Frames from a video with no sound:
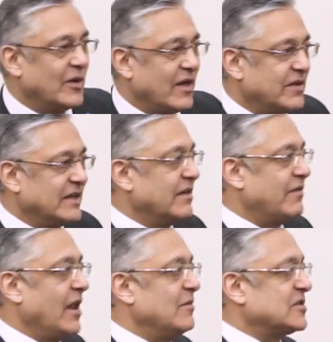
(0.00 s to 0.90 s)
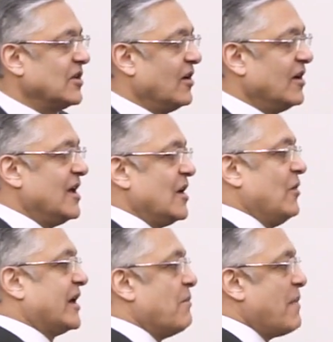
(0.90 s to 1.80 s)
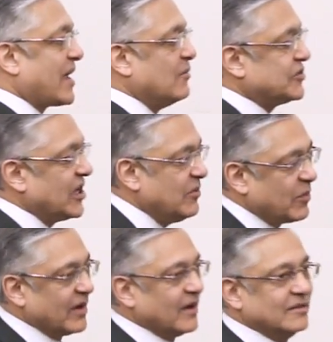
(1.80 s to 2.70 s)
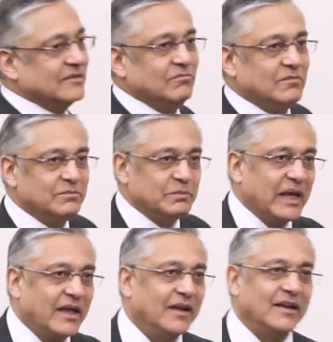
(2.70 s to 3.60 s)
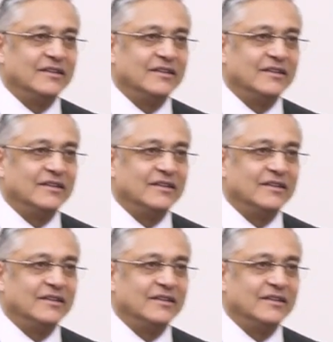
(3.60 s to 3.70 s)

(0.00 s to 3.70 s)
don't we have it developed so we can make them cheaper and bigger